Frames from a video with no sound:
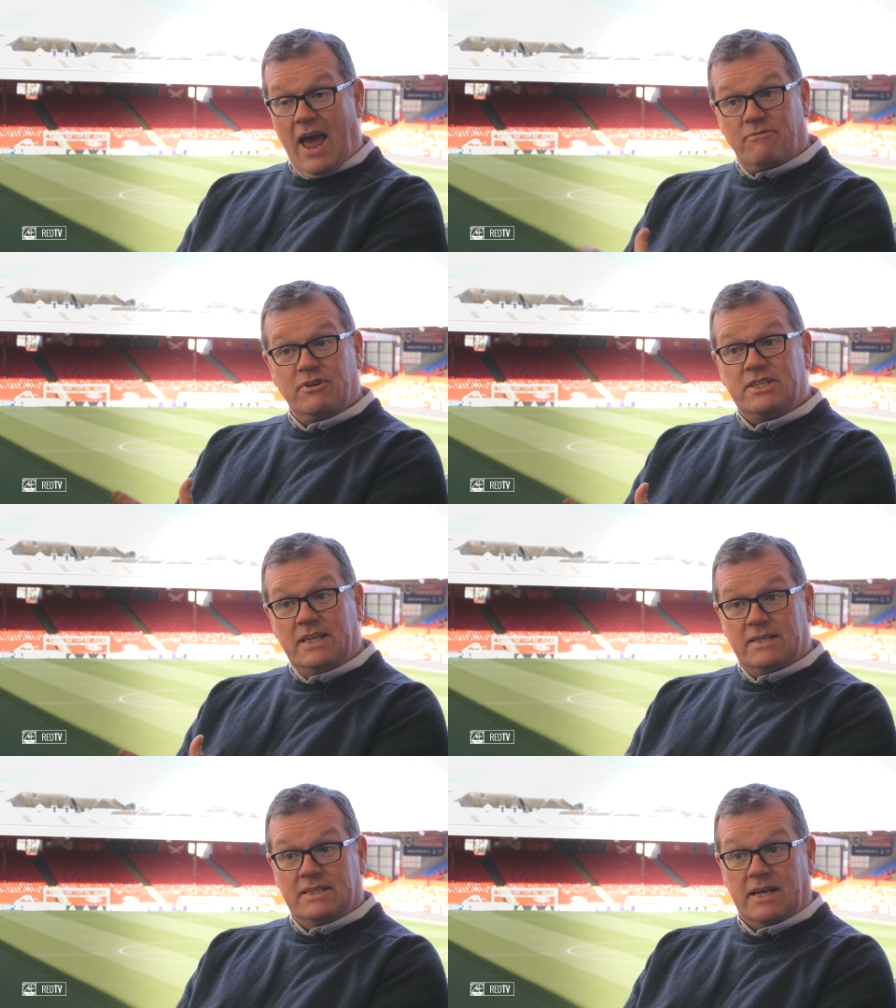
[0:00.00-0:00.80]
average
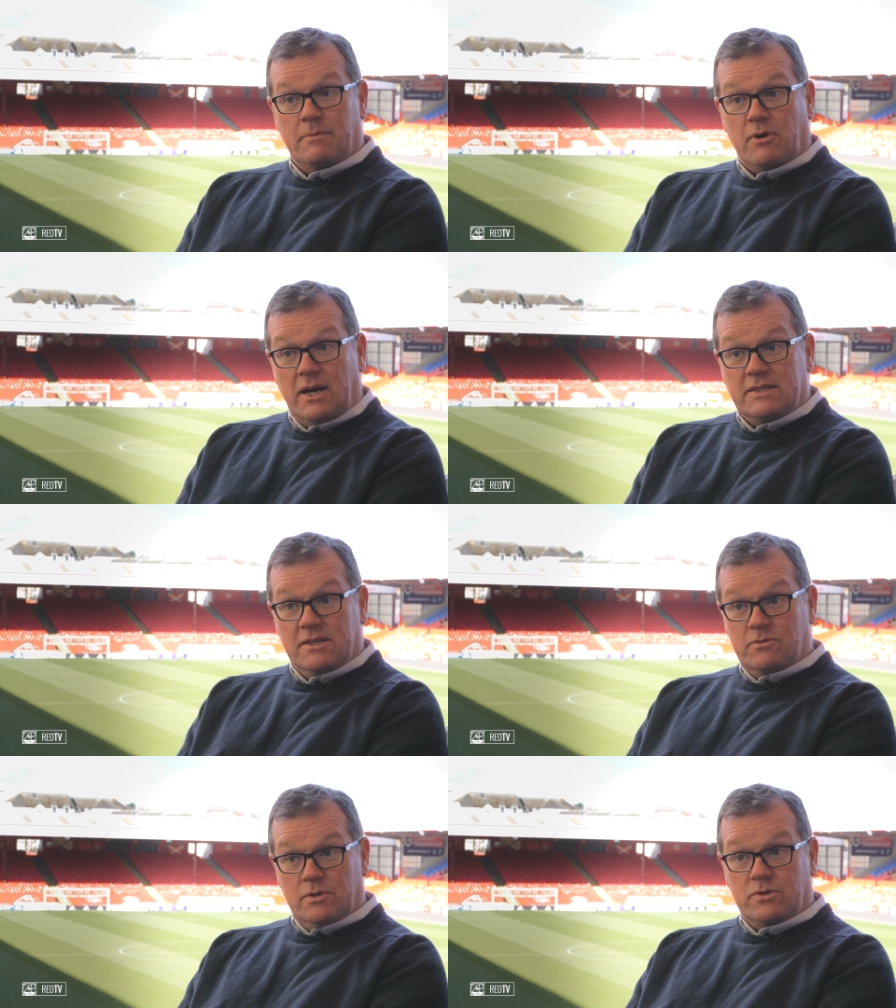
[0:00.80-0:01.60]
season ticket
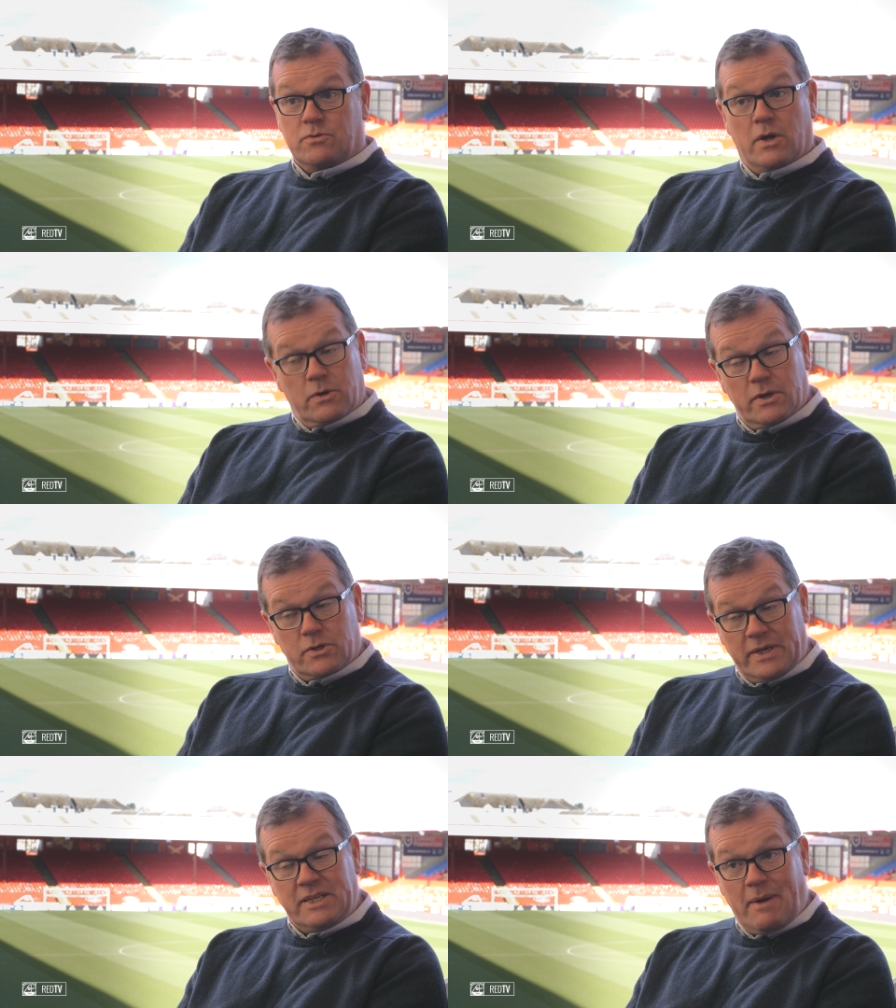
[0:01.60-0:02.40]
prices were, tw- were
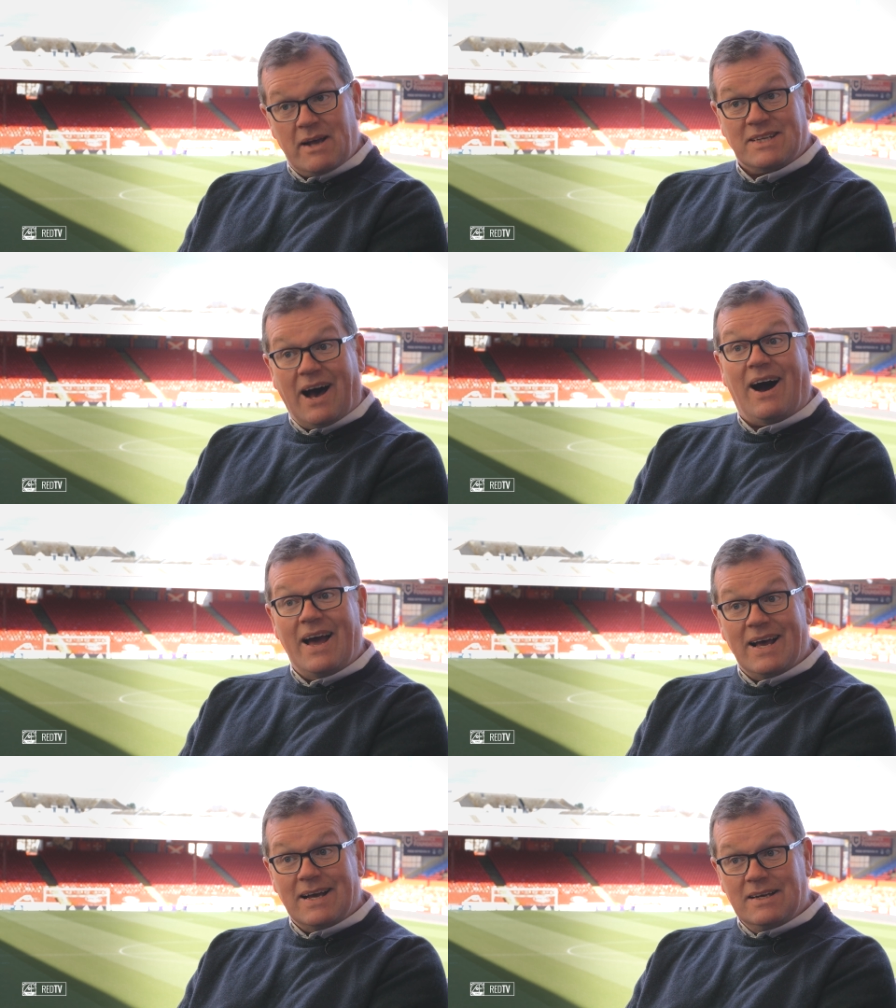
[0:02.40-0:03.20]
20 pounds
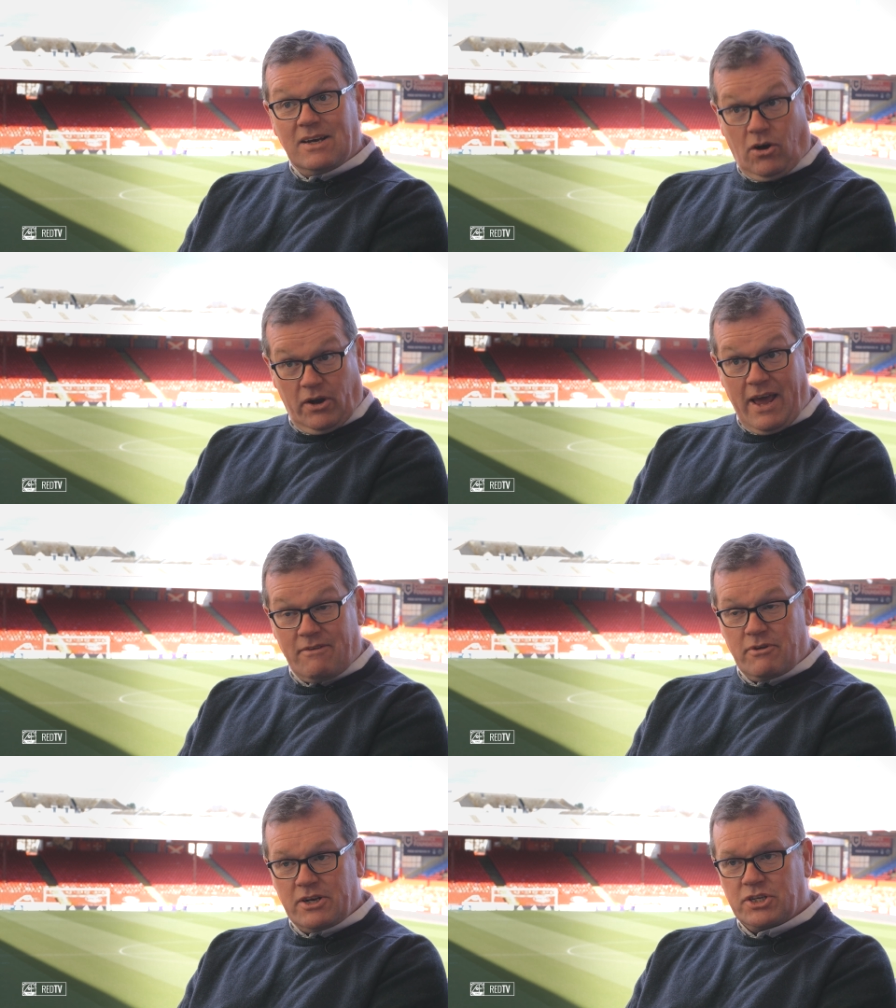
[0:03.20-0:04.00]
higher on
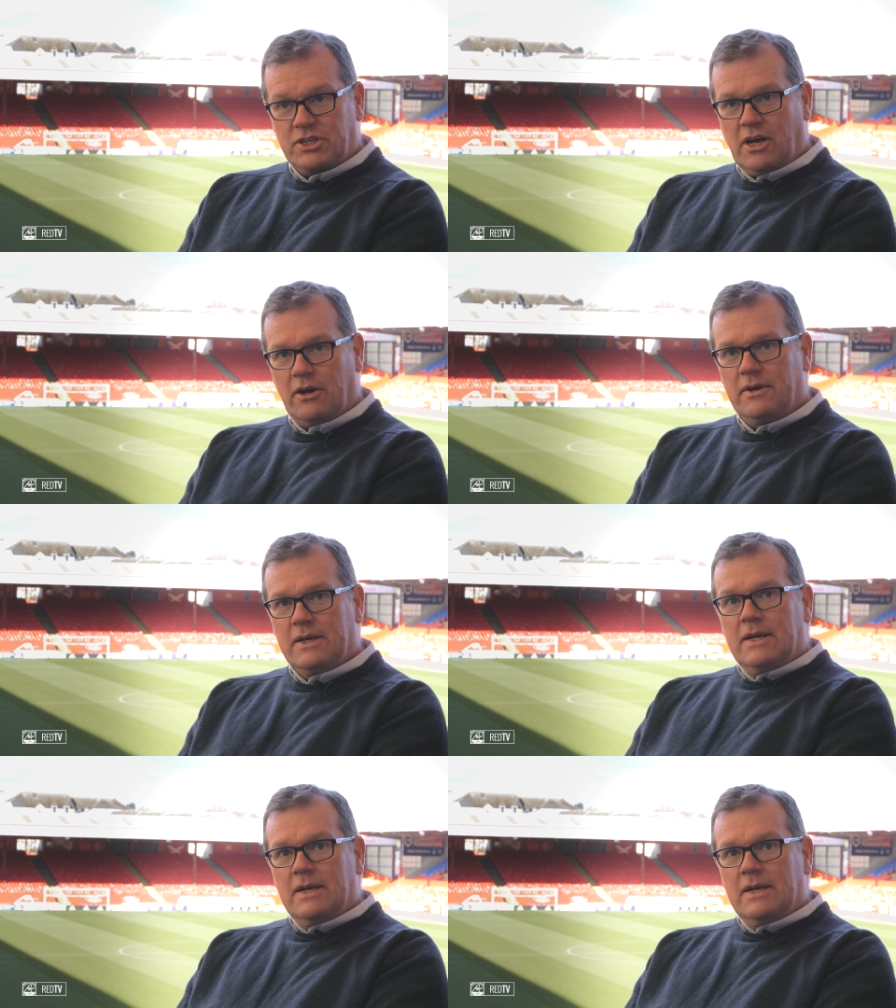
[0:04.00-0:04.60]
average. So,